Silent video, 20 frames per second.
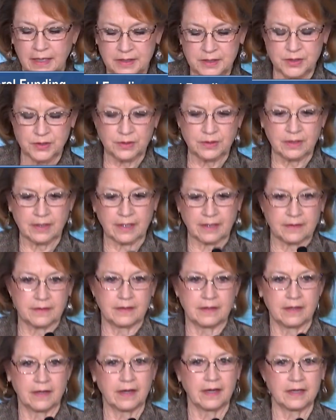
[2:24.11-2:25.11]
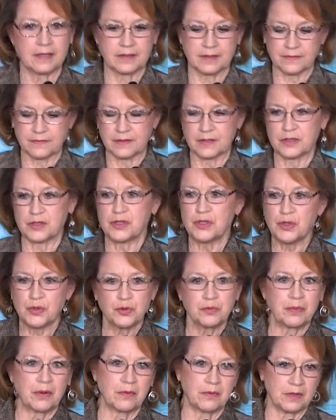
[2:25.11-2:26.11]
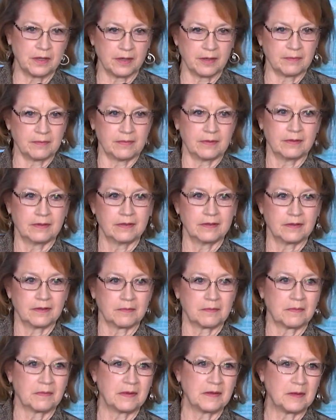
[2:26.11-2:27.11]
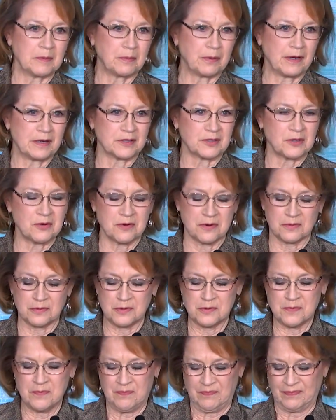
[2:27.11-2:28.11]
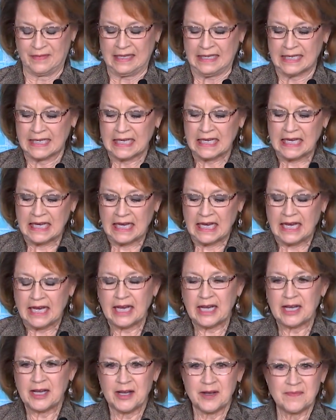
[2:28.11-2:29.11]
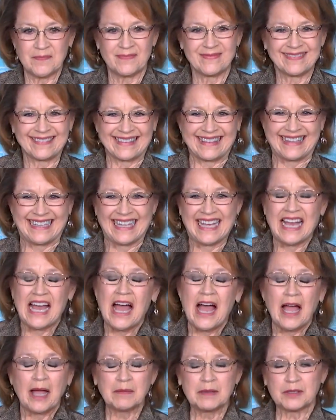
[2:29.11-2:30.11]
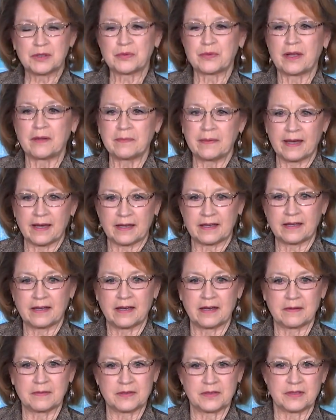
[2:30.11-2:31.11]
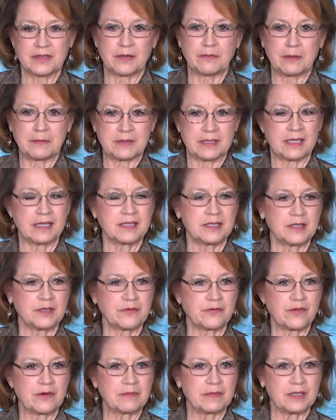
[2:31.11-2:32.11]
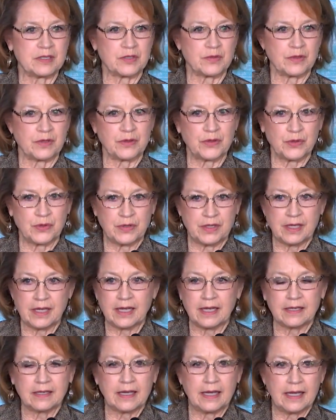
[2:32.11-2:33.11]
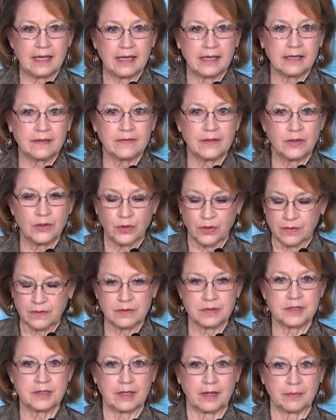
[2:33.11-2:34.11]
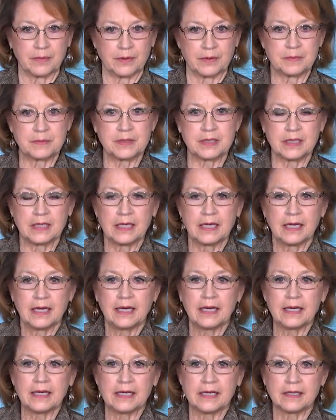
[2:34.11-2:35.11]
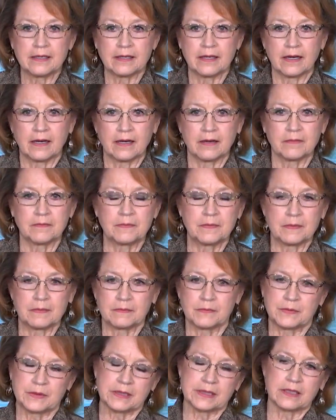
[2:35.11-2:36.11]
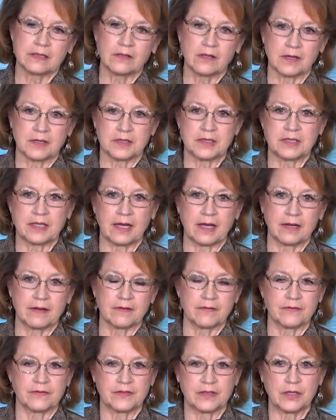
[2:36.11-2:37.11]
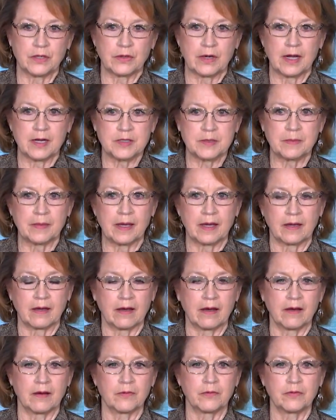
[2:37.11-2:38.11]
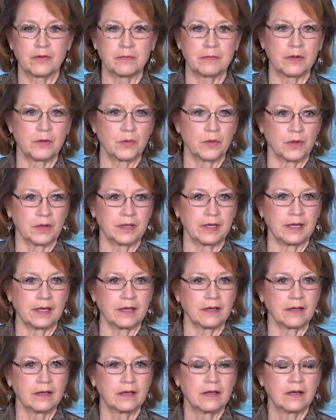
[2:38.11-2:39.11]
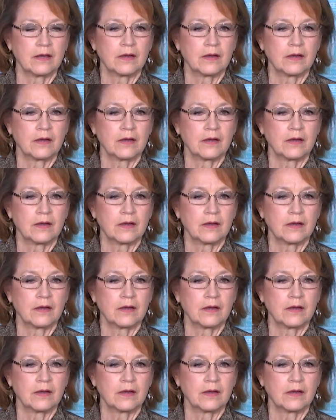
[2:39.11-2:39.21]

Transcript: I do like the height of this new podium in the, in the press corps room. Um, I'm Linda Runbeck, a state representative from District 38A in the northern suburbs. And uh, really, alongside of Senator Osmek, uh, we've been working